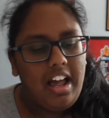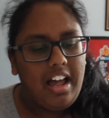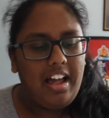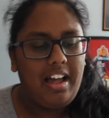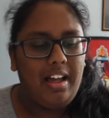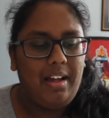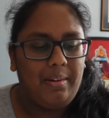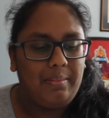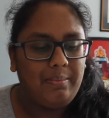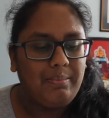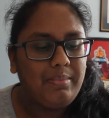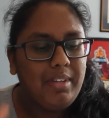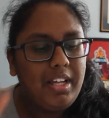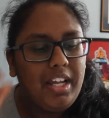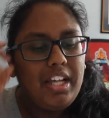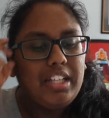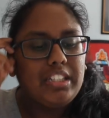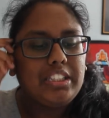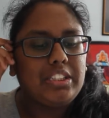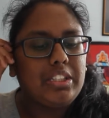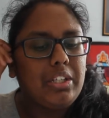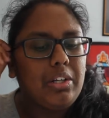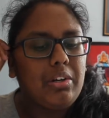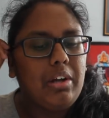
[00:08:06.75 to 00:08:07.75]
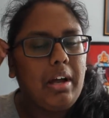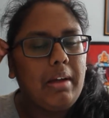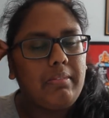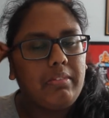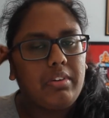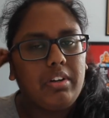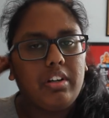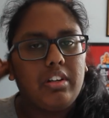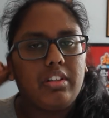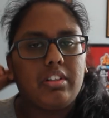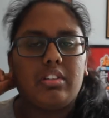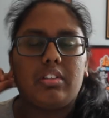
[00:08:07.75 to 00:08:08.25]
Um, so
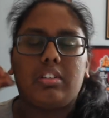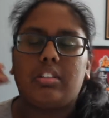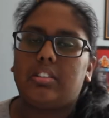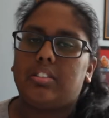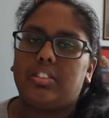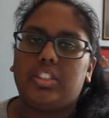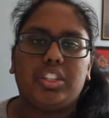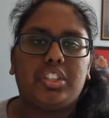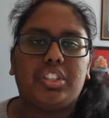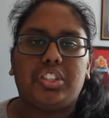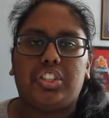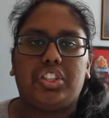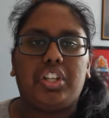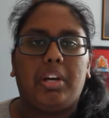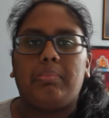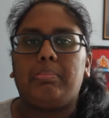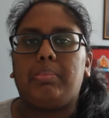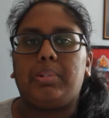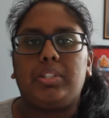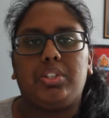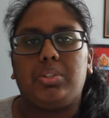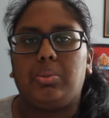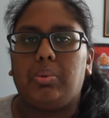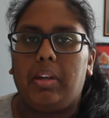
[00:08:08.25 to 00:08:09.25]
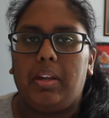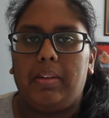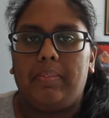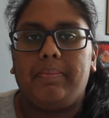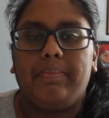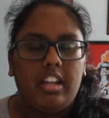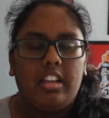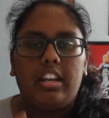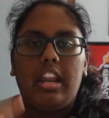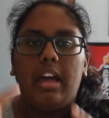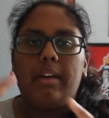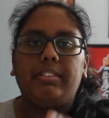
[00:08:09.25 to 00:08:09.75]
I'm gonna just jump into it.
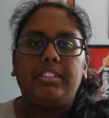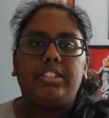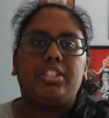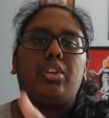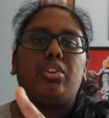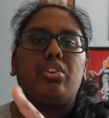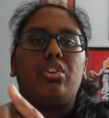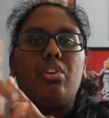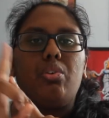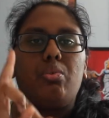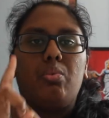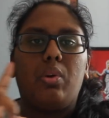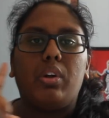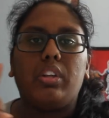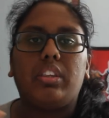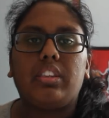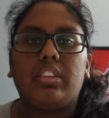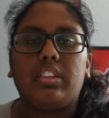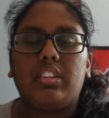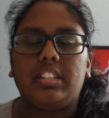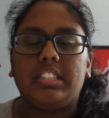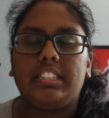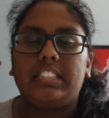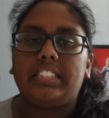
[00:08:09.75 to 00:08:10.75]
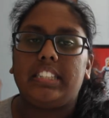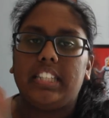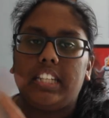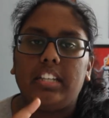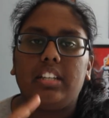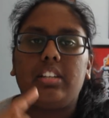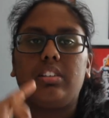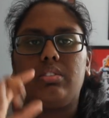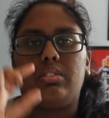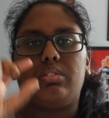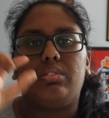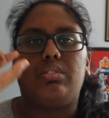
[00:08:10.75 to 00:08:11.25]
Now, we don't know what the
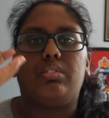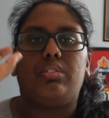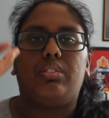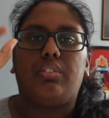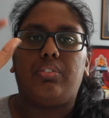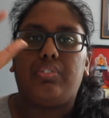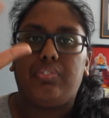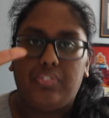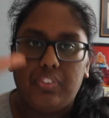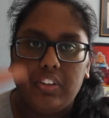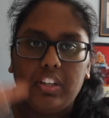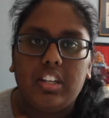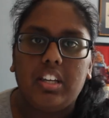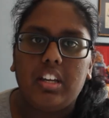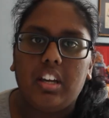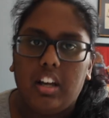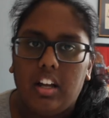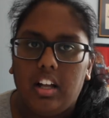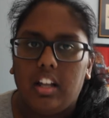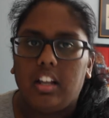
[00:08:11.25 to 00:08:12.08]
single figure